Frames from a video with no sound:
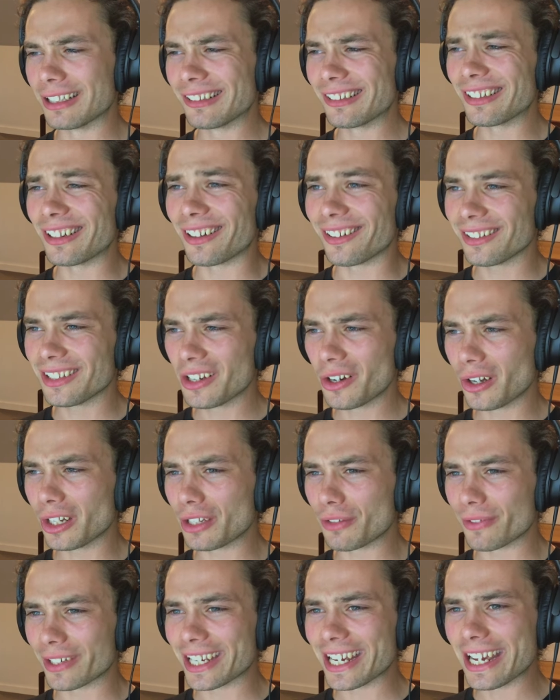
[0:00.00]
Ah,
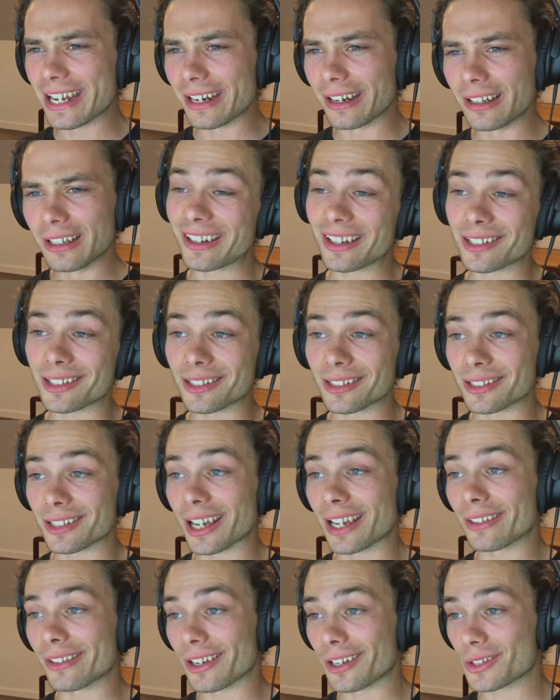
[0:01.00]
Olive again. I guess in
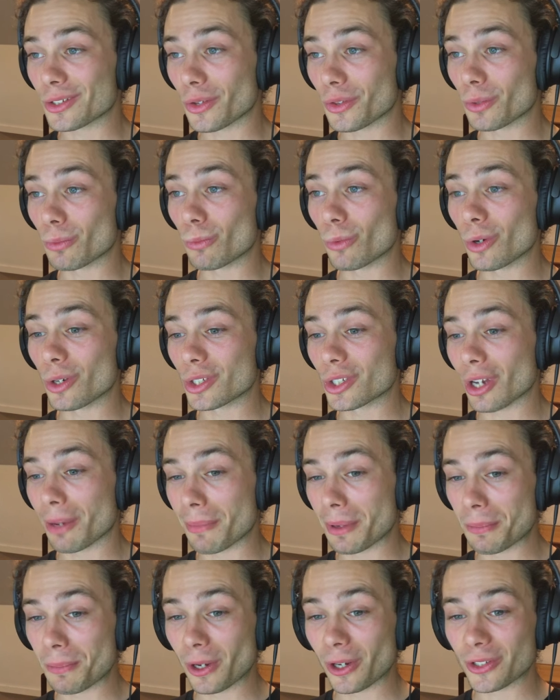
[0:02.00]
saying that, it's not the worst
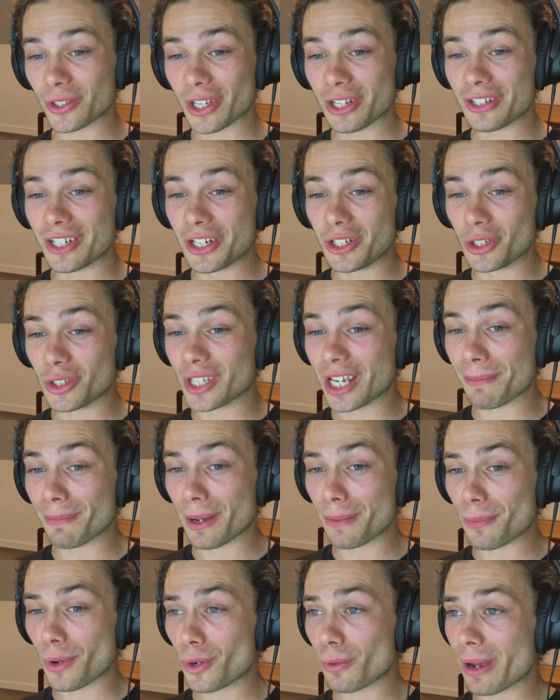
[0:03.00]
timing because I did just get
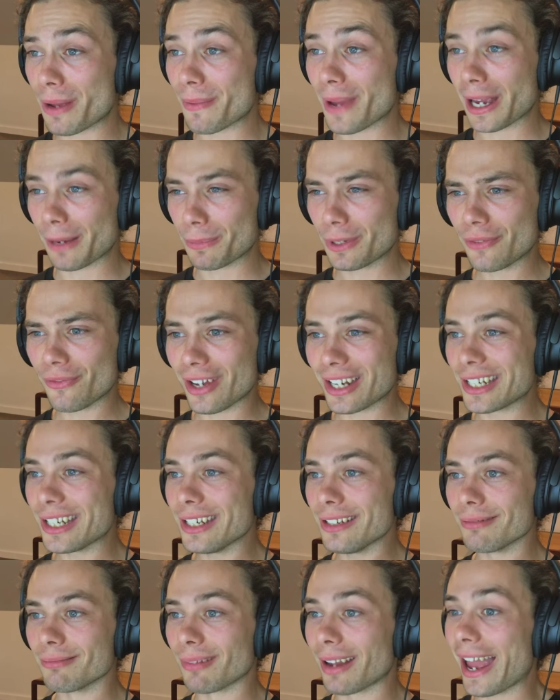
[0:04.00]
my motorway back. But if I
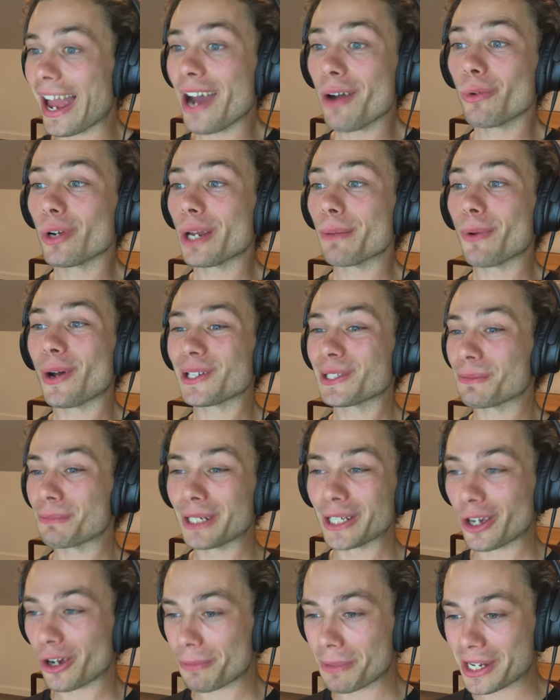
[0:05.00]
didn't, how would I possibly
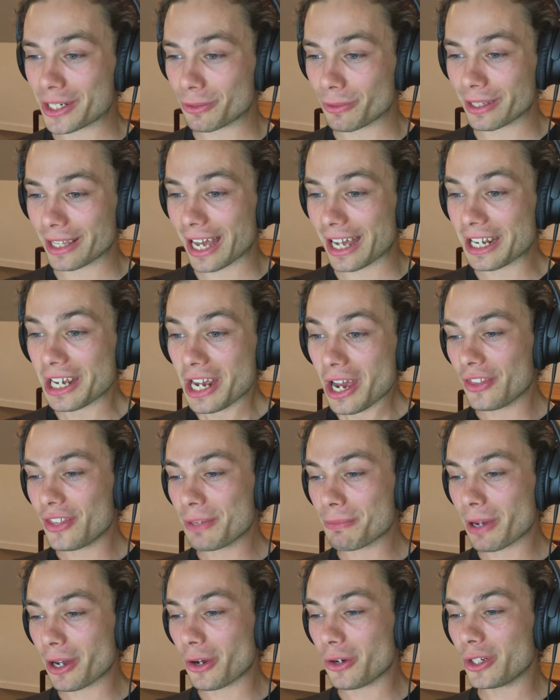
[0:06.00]
go about doing that? I
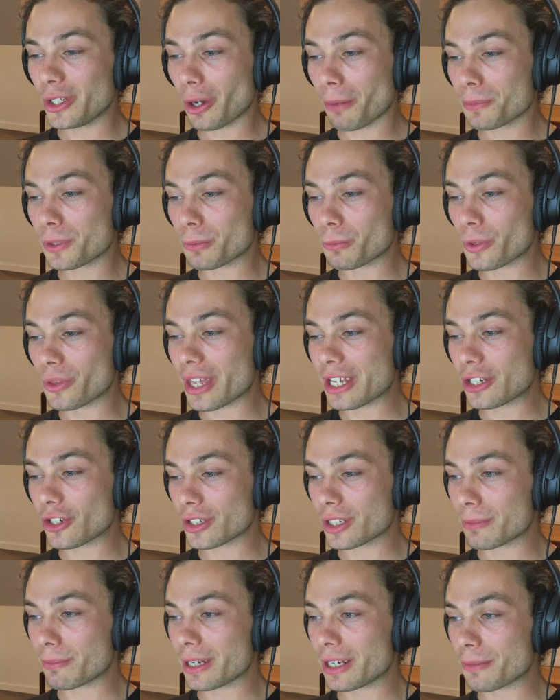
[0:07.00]
think my only option would then
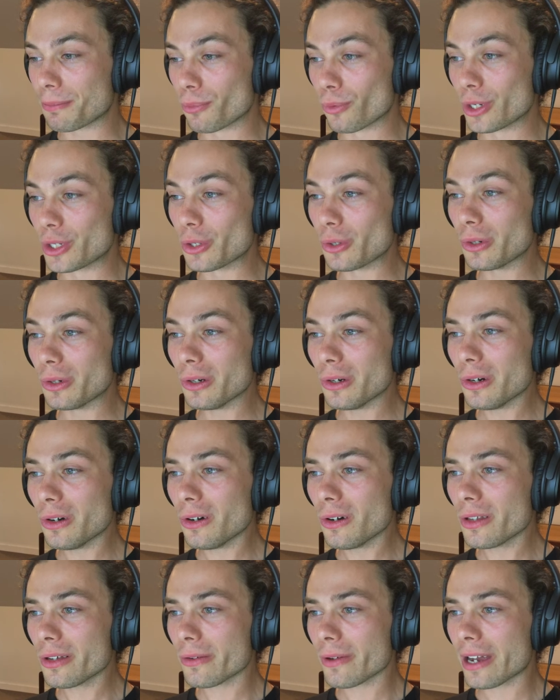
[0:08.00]
just be to bridge
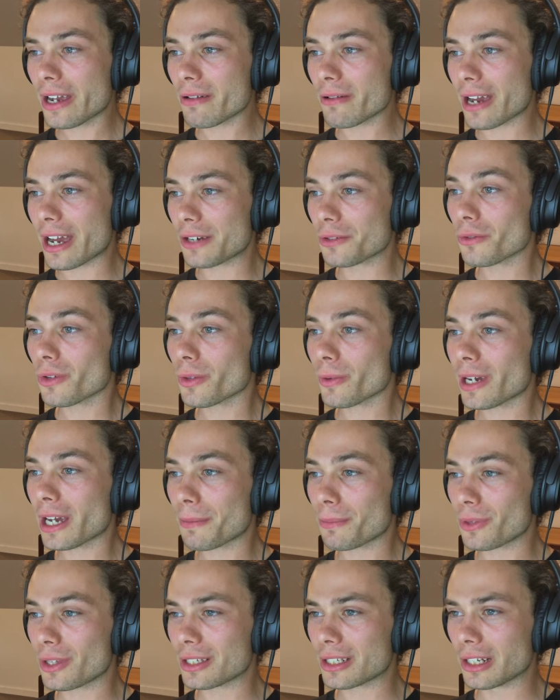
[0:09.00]
all the way around, all the way
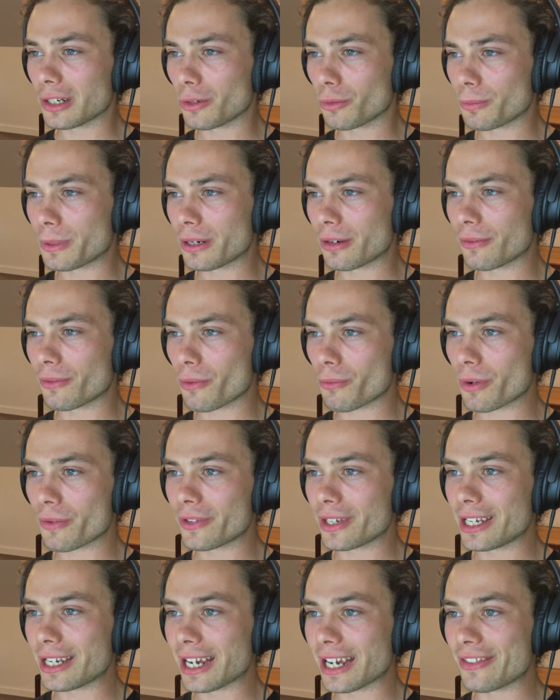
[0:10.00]
up this little bit of a river
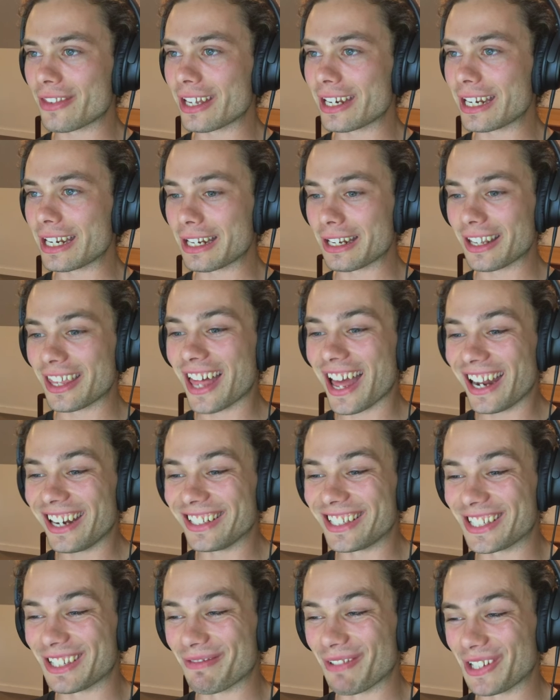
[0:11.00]
here and then in.
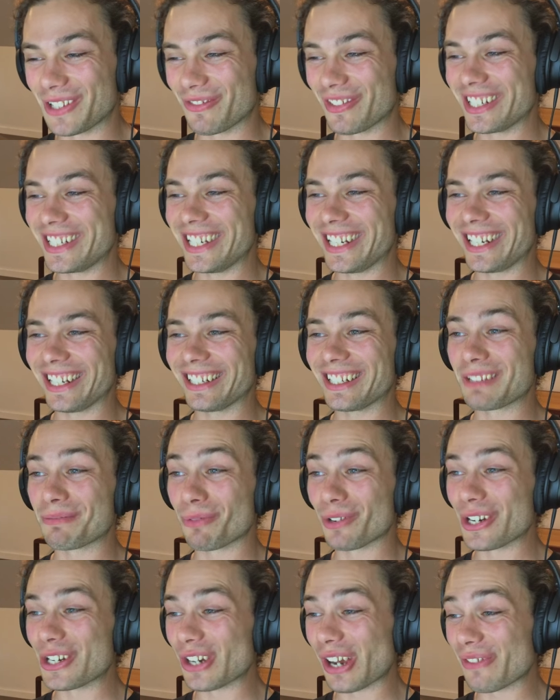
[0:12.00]
That's the most ridiculous
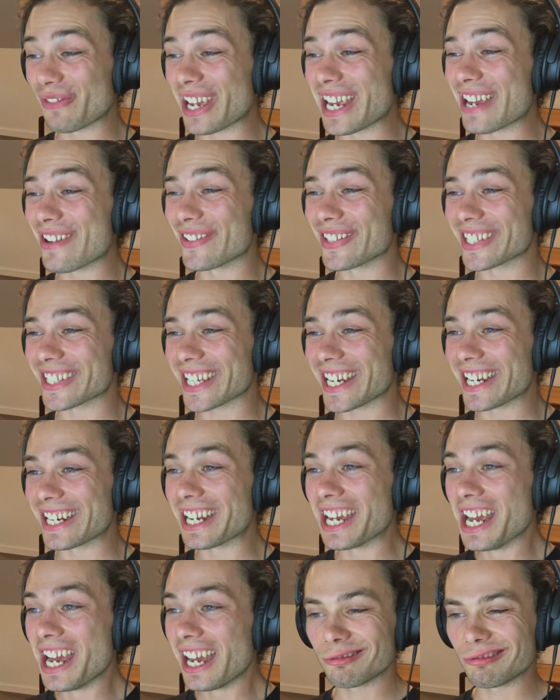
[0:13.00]
bridge I've ever seen.
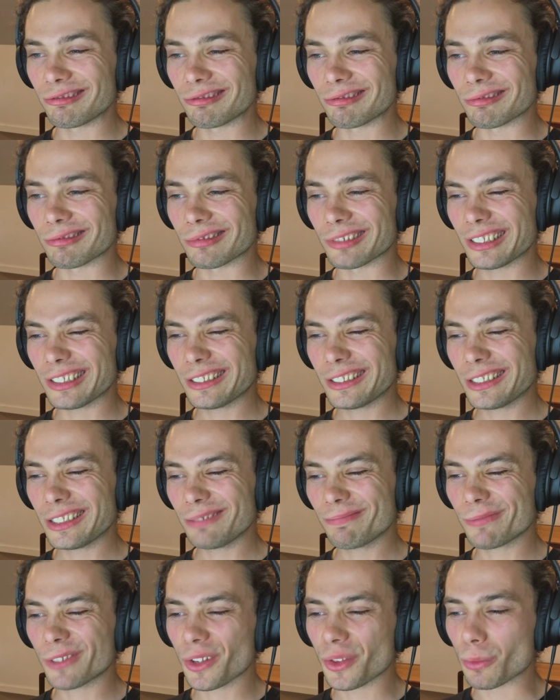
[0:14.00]
Ugh.
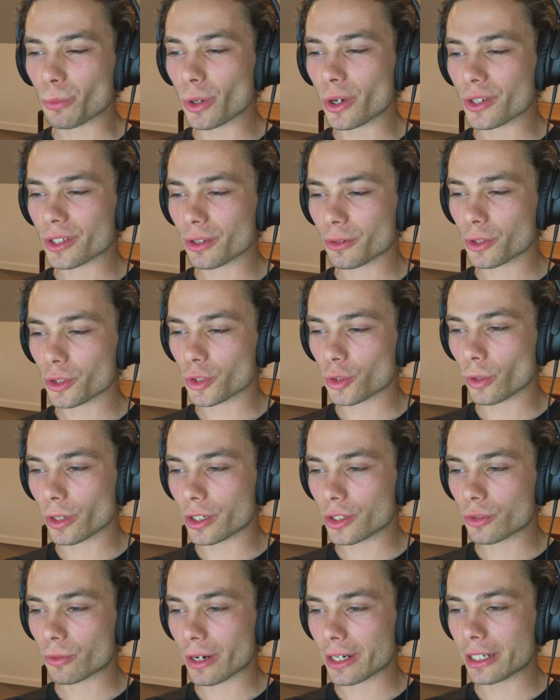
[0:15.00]
Um, not the worst. I'll just join
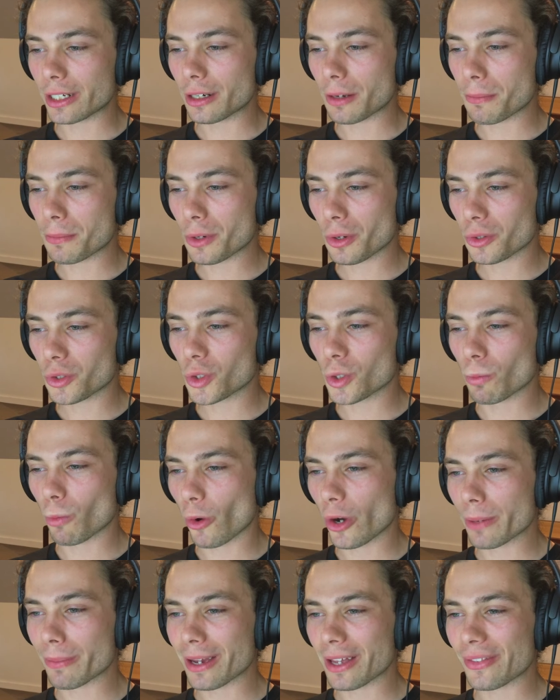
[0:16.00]
it straight in. I'm not too
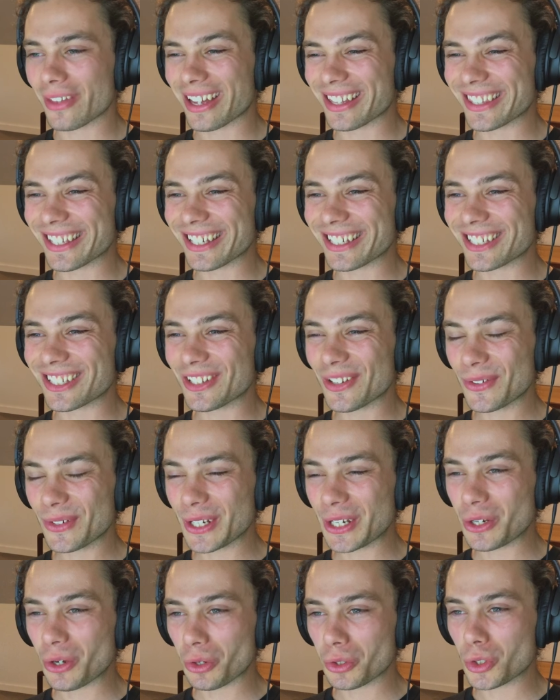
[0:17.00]
worried about that. There's
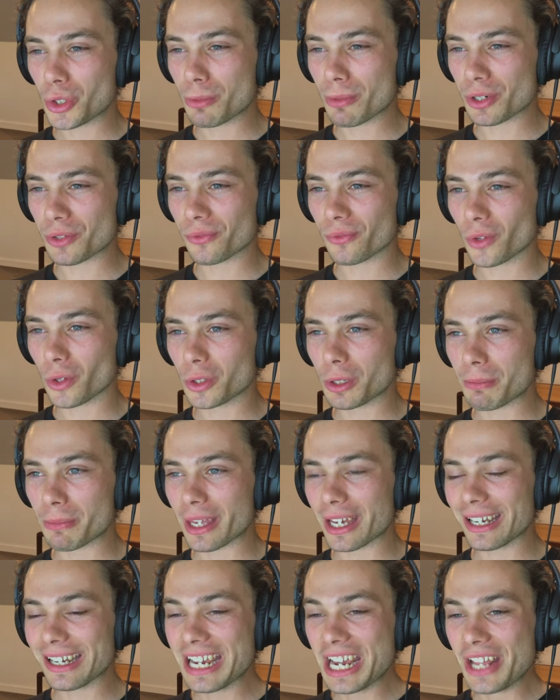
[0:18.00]
certainly not too much volume
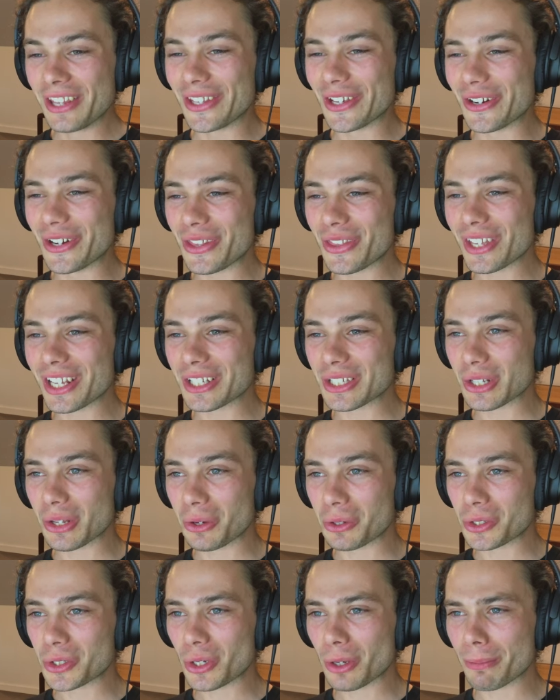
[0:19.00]
there. The only thing is
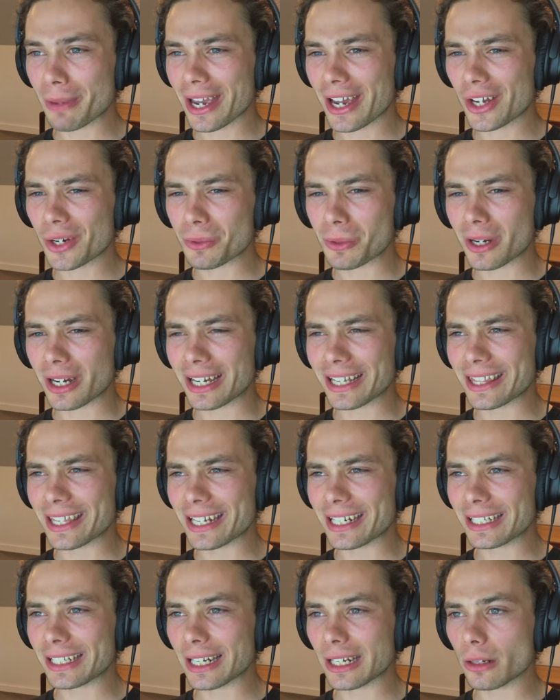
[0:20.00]
long term, how do I
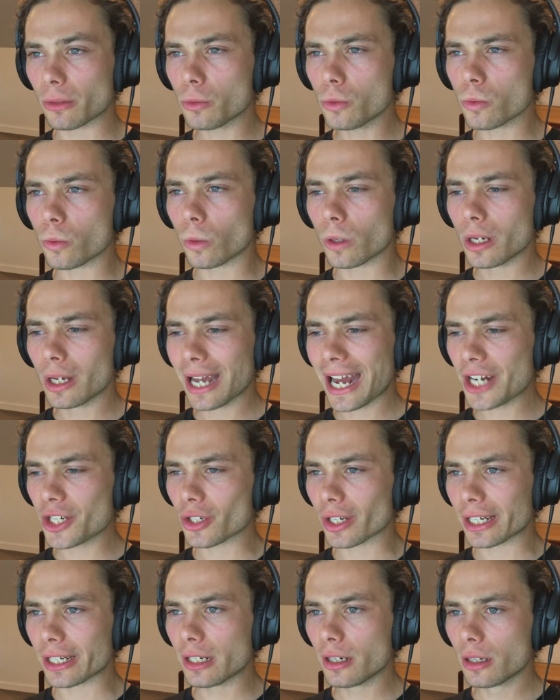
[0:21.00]
then get... Ooh,
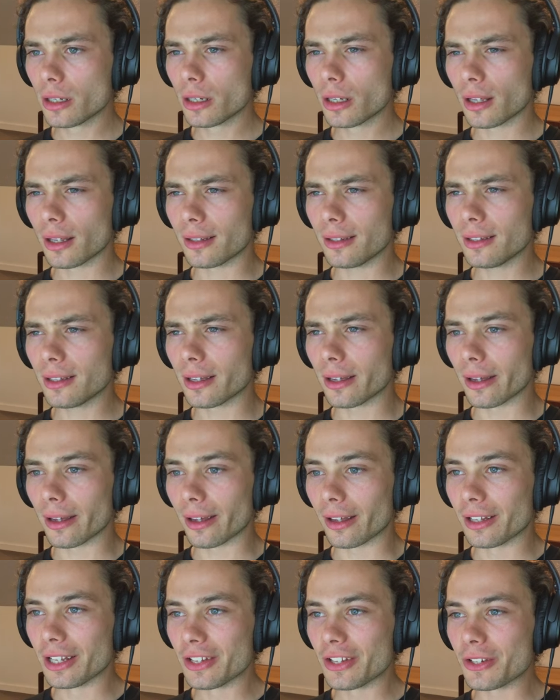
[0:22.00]
actually,
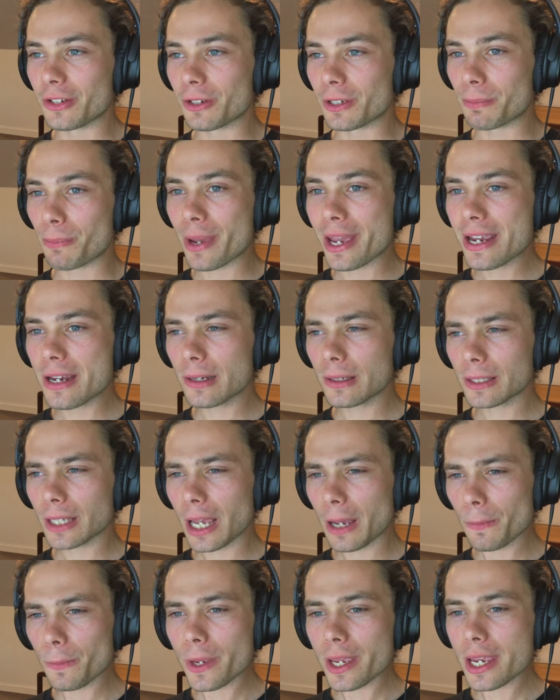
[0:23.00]
ah, the pinks
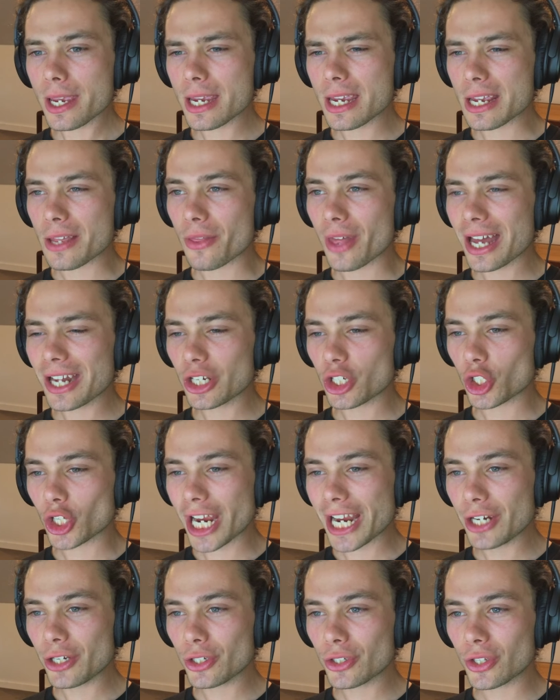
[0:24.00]
up here. That
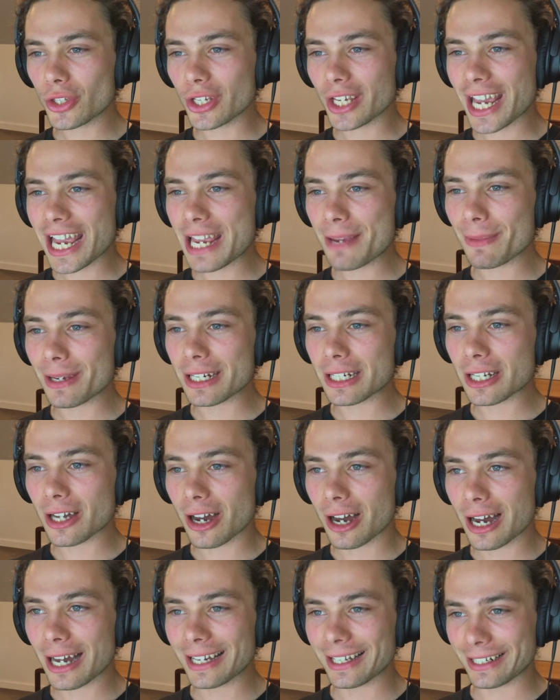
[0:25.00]
changes the game
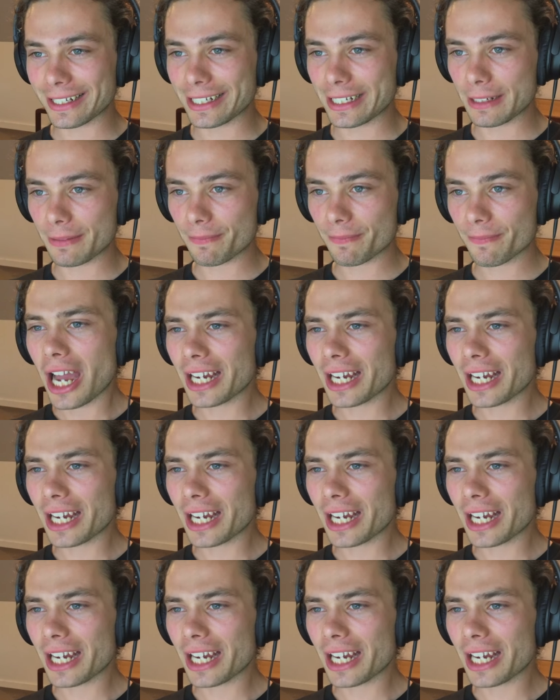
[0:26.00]
entirely.